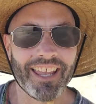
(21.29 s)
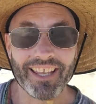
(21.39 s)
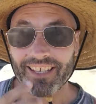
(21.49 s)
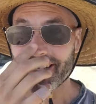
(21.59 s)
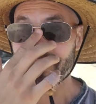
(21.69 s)

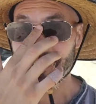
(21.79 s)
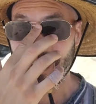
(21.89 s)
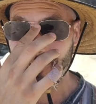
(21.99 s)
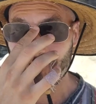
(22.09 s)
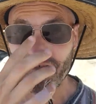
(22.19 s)
it is
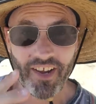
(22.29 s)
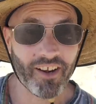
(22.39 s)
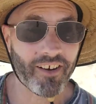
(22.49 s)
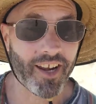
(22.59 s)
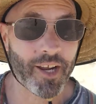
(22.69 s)
a
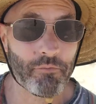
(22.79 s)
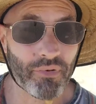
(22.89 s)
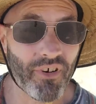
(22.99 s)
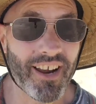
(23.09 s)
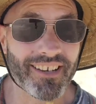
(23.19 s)
very
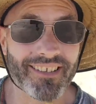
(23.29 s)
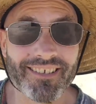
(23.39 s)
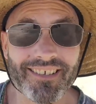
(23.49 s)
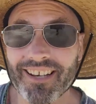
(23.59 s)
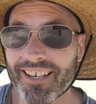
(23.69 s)
bright
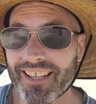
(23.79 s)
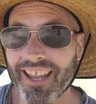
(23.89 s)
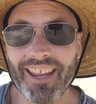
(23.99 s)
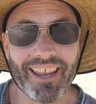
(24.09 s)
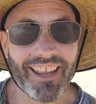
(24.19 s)
and sunny
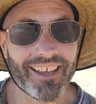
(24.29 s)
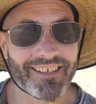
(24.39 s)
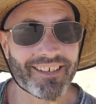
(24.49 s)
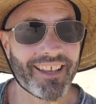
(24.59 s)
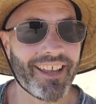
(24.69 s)
day here
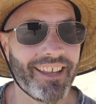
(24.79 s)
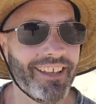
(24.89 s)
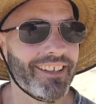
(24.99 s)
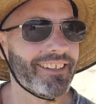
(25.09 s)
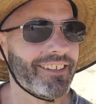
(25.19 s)

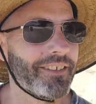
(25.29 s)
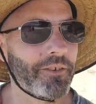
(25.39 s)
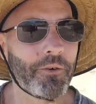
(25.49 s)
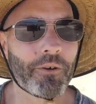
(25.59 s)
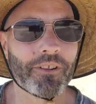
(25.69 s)
today
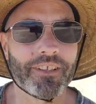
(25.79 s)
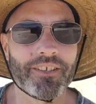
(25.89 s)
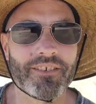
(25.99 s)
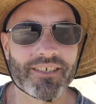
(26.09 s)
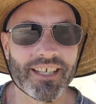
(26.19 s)
in Auckland,
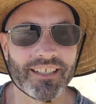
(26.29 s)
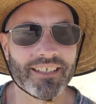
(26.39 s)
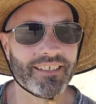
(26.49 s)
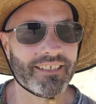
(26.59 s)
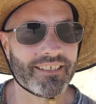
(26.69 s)
New
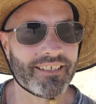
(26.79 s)
Zealand.